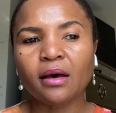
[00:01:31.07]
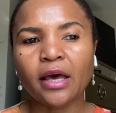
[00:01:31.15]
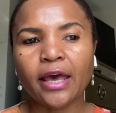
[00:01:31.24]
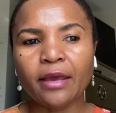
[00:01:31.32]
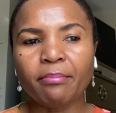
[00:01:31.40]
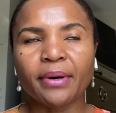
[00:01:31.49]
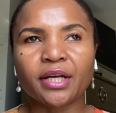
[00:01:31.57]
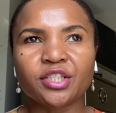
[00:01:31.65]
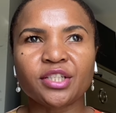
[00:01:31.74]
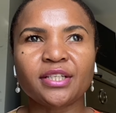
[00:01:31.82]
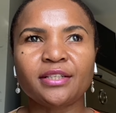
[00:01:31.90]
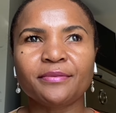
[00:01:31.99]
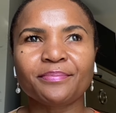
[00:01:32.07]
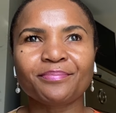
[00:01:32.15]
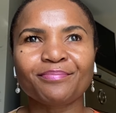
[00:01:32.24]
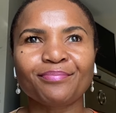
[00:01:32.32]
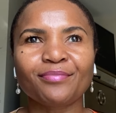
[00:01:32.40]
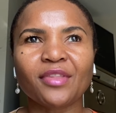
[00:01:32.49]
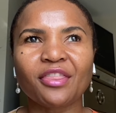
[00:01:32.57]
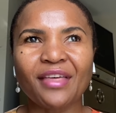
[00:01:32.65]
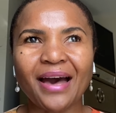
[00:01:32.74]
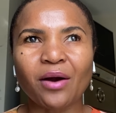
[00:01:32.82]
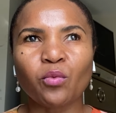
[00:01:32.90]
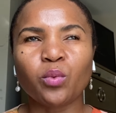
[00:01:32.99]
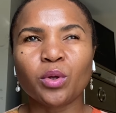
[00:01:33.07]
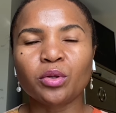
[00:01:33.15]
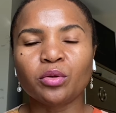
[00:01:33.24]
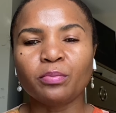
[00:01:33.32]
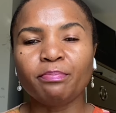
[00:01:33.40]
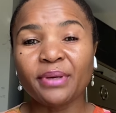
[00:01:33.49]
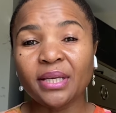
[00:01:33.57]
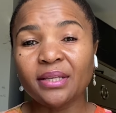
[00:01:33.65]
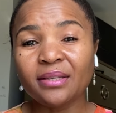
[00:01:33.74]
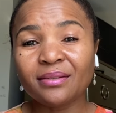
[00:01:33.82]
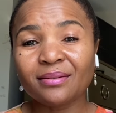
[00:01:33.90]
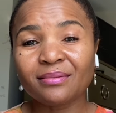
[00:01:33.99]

a budget that will be,